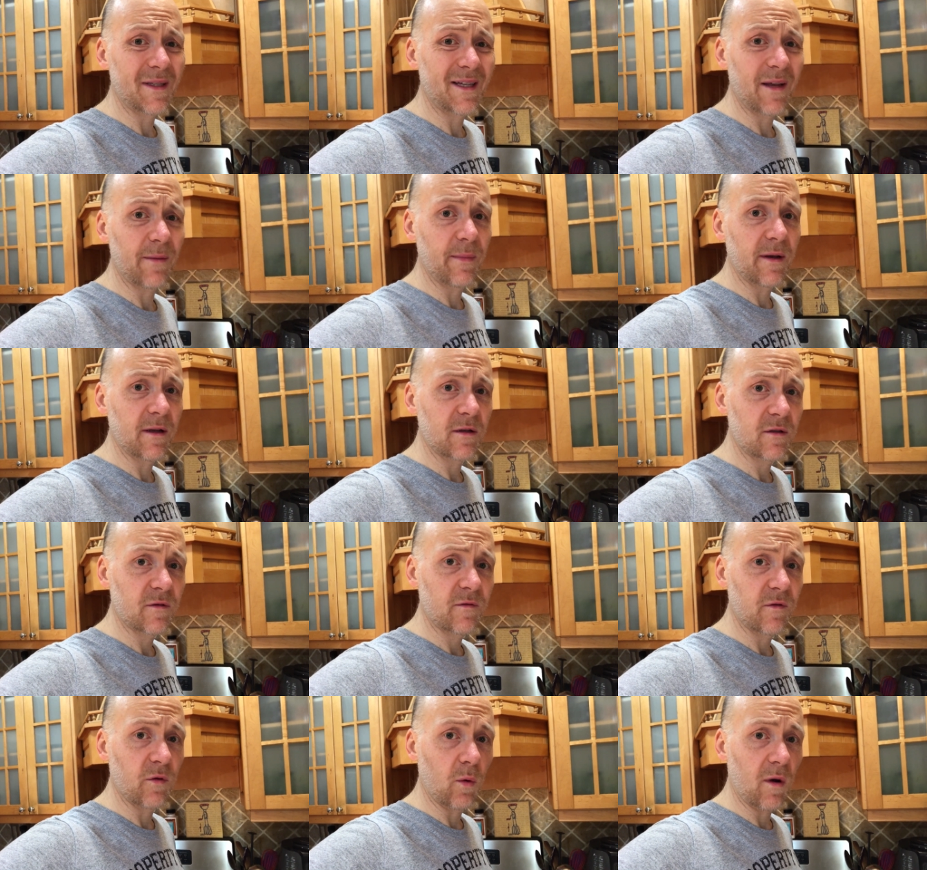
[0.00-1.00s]
been 10 minutes
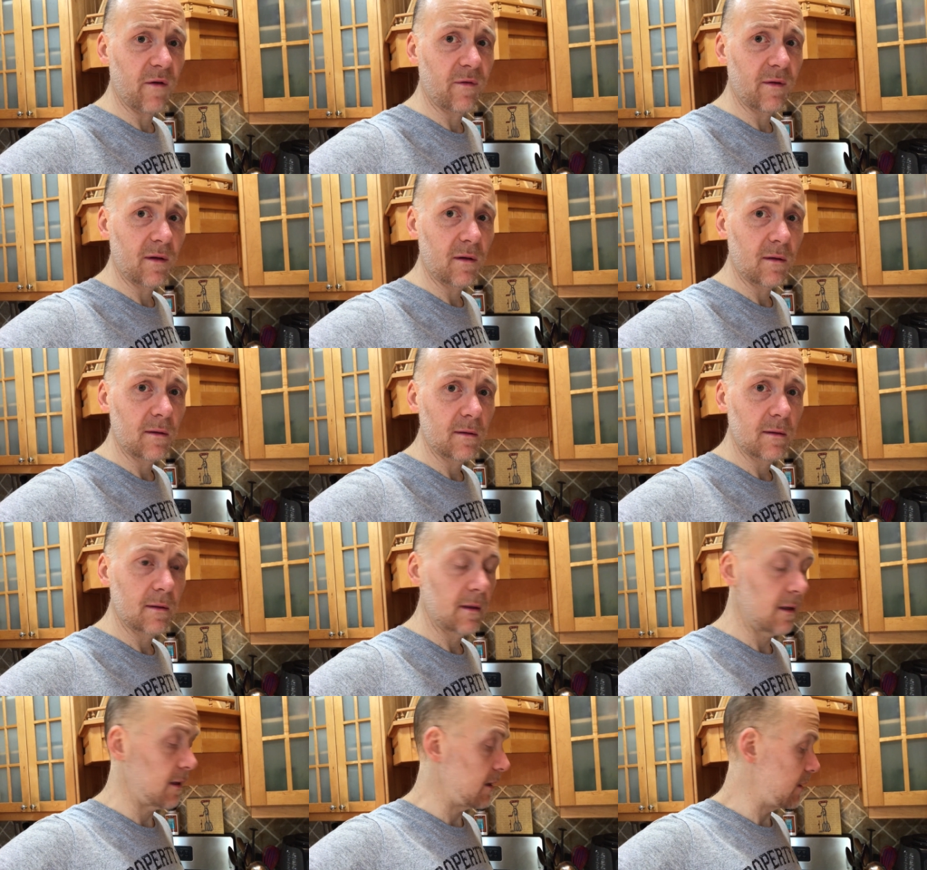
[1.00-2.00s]
for the waffle,
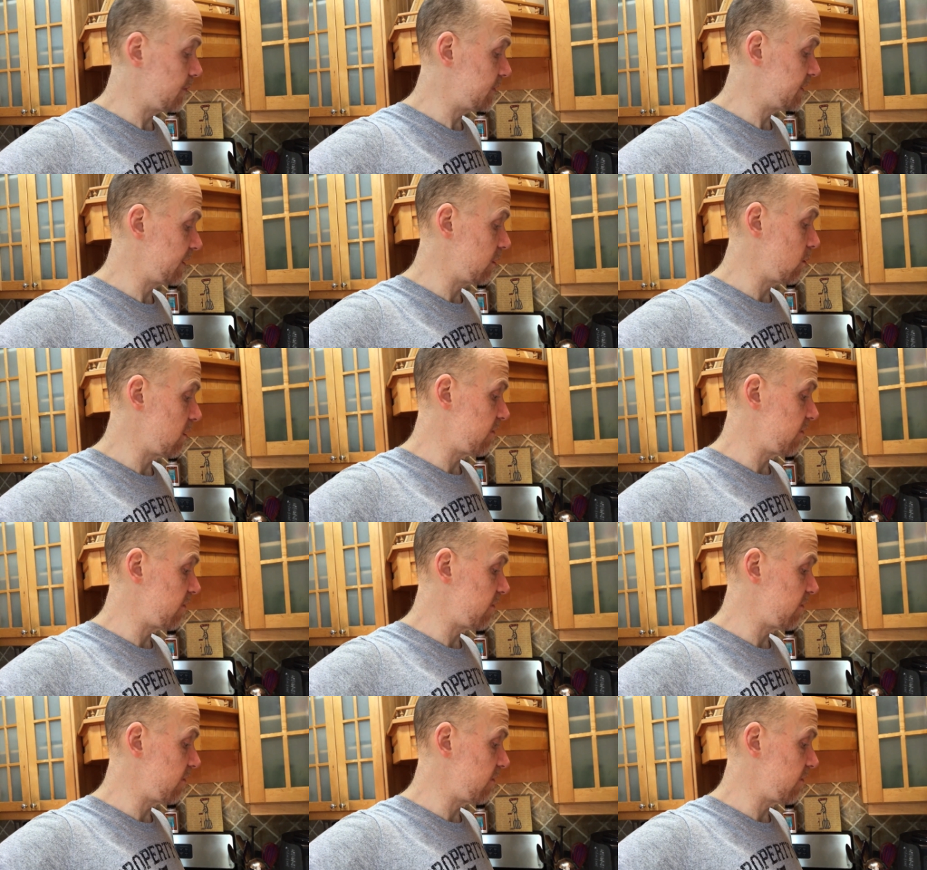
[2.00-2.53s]
potato